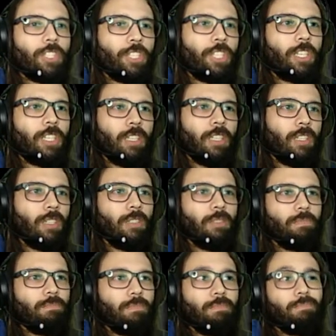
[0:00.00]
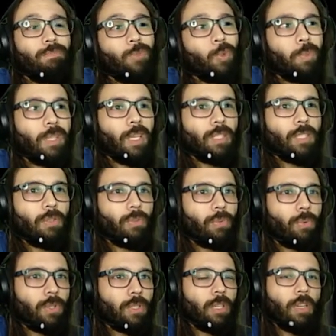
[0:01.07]
journey, it would be nice if it
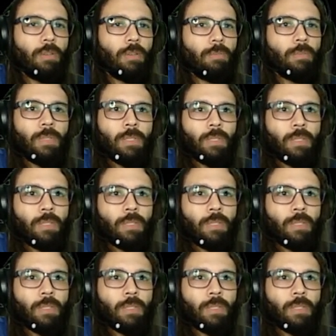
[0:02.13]
was him.